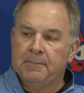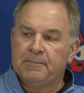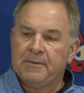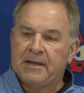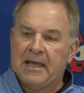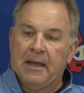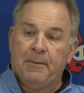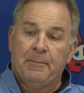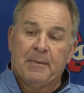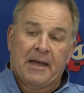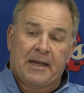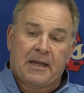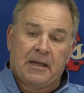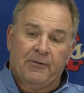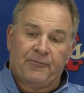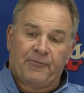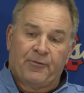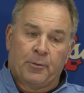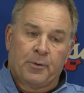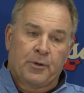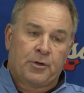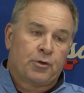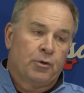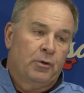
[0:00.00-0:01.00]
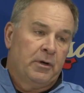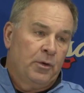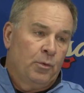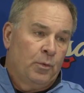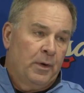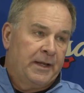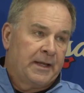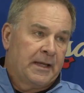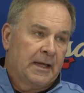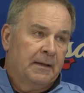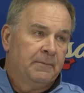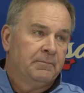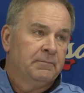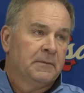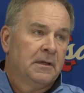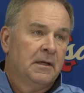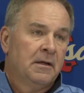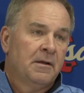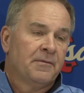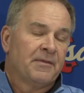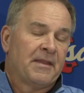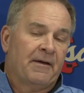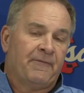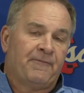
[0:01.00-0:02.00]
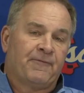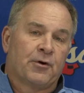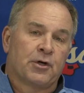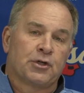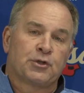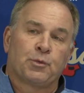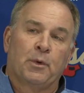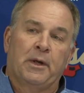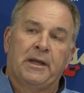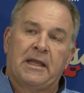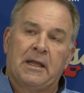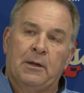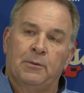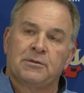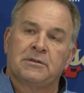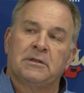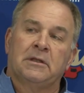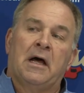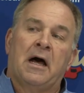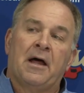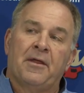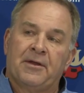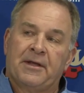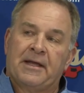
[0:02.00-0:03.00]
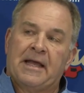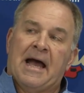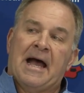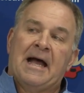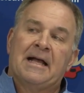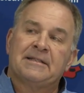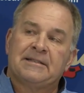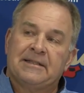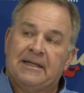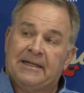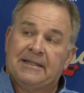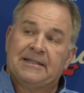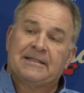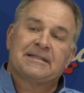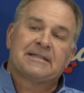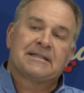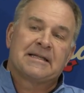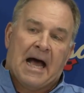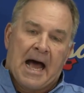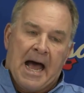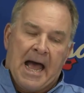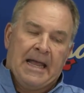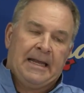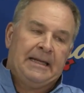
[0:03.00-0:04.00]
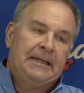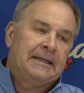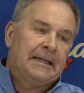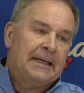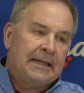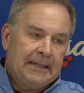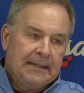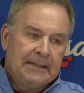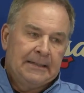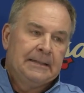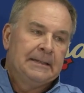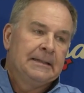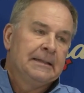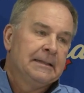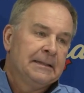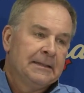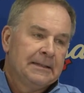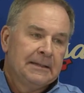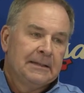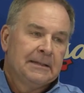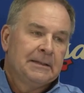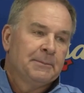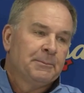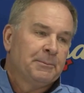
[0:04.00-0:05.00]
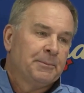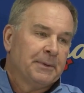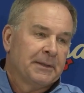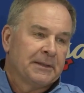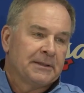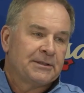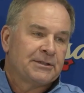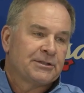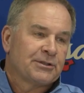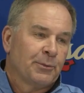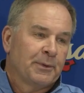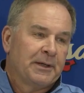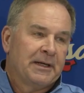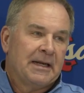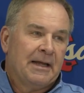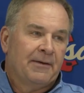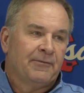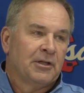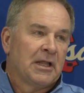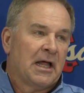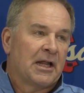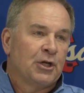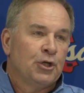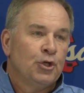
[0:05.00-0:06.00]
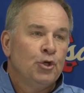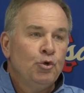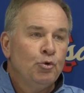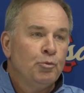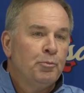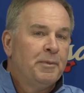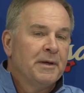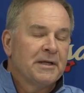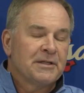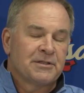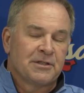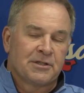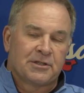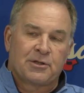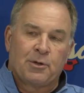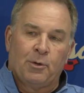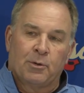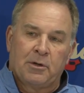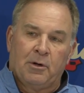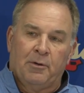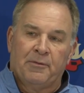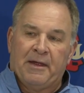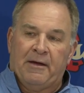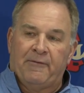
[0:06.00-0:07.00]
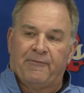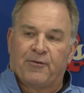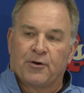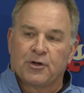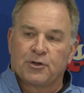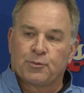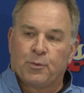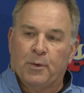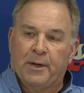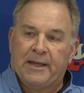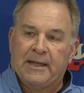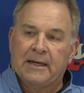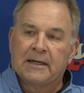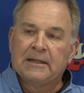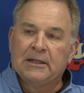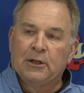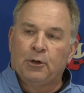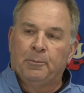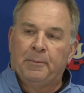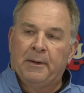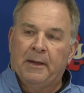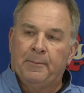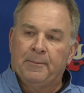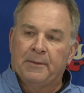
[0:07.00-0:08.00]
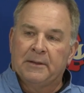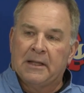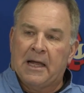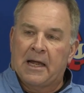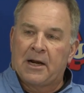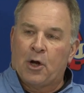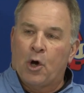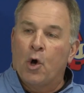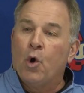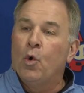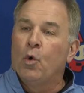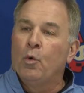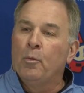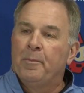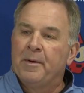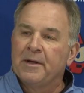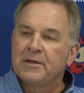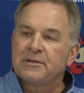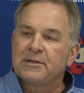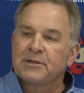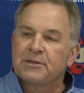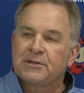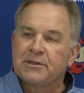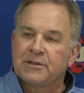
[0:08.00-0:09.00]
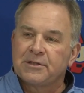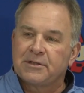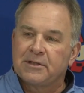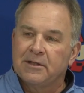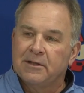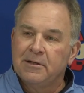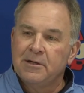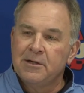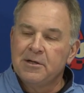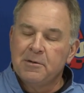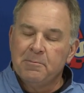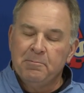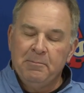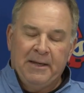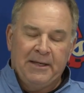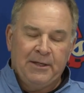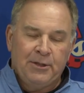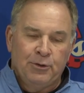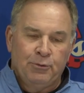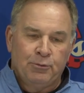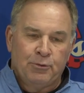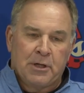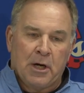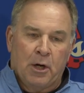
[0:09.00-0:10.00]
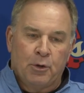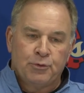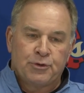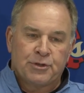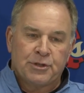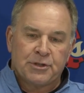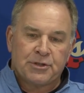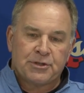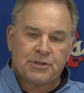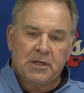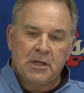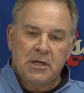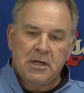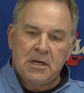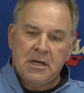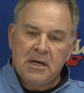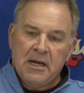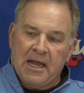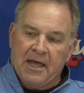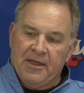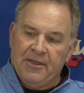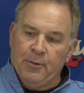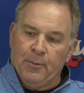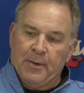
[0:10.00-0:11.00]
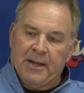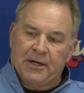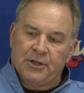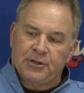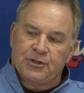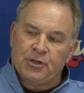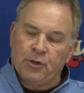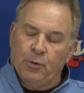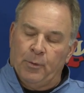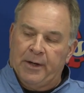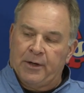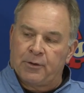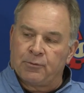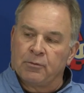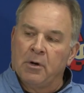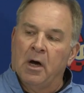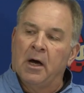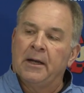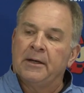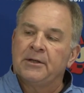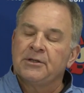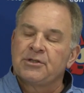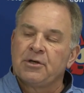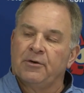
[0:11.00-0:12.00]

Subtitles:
Came back in for recruiting weekend. That first weekend was a lot of the guys that had signed. But so we didn't have a lot of new business going on that first weekend, a little bit, but a lot of old business just to meet new coaches. And then we had a two-week run.